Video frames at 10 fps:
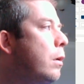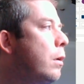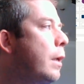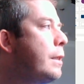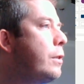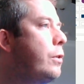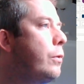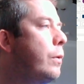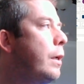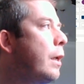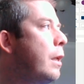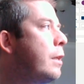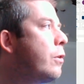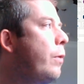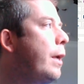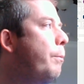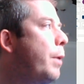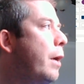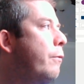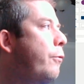Let's do it. Let, let's create a
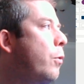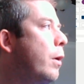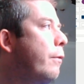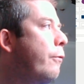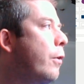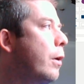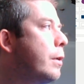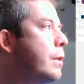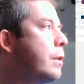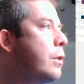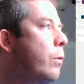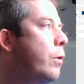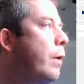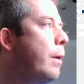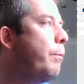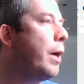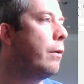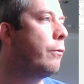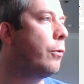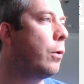button for it first. So we'll create a
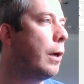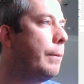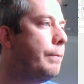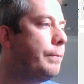button for it.